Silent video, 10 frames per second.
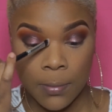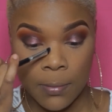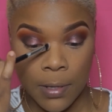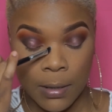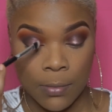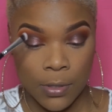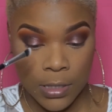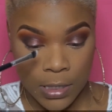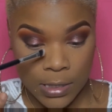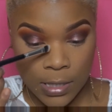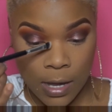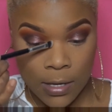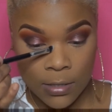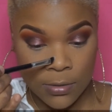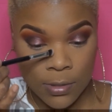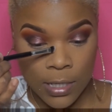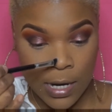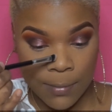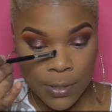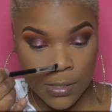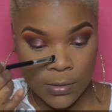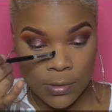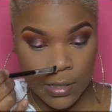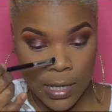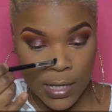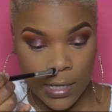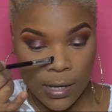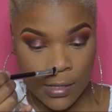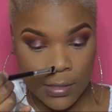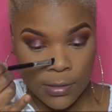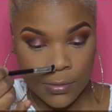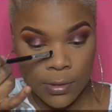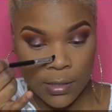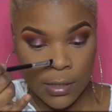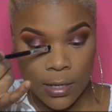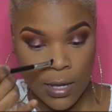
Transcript: But I'm going to just contour. And I'm going to do a light contour.